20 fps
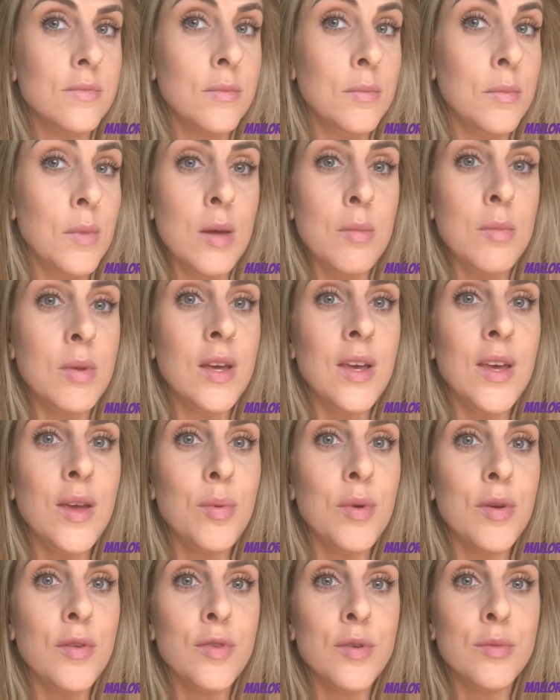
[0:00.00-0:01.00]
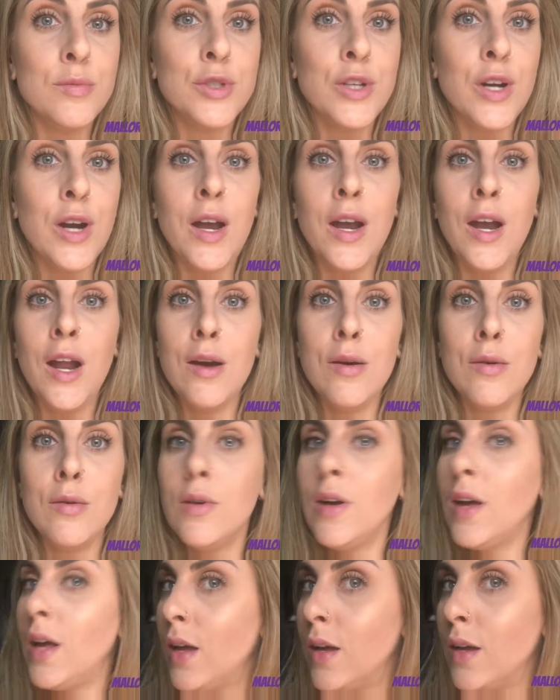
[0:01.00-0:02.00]
maybe keep it from drying
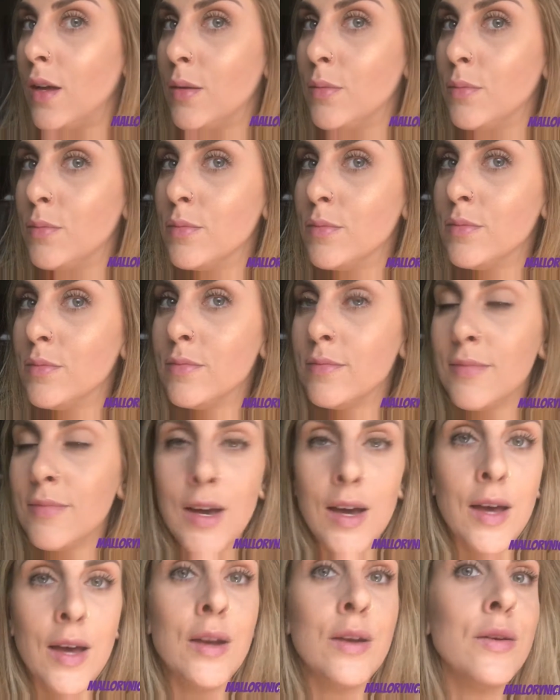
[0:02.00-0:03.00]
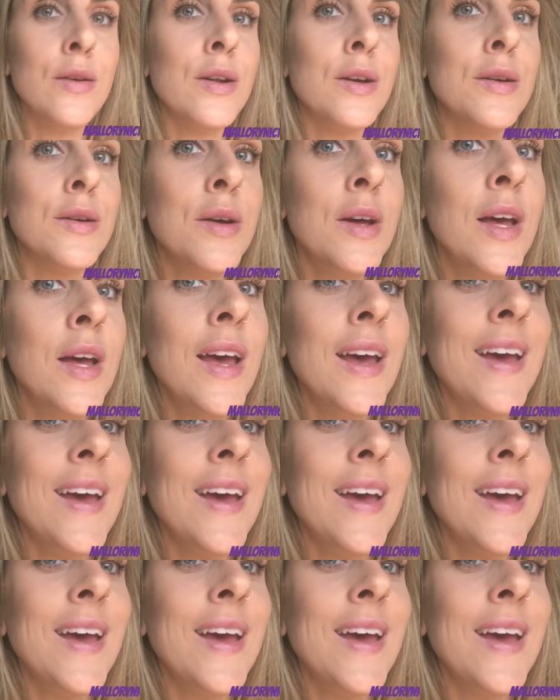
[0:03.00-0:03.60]
out. I don't know.